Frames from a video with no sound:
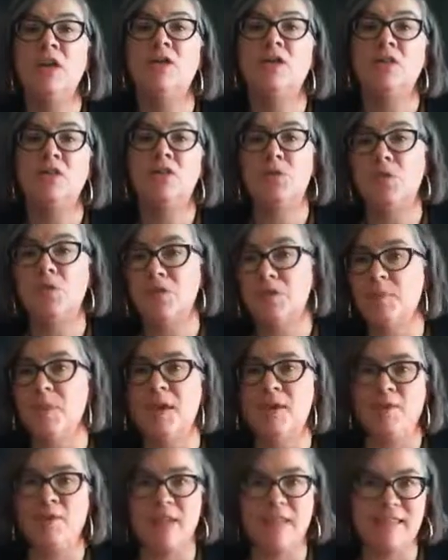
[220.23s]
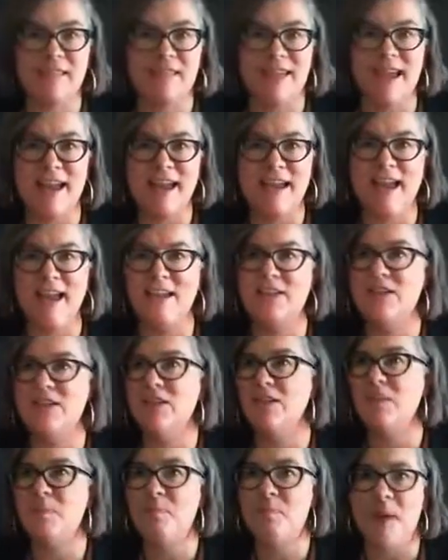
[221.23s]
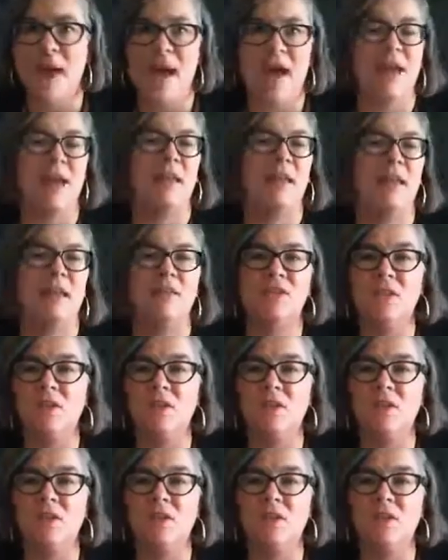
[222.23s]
to talk to my real estate agent and the bank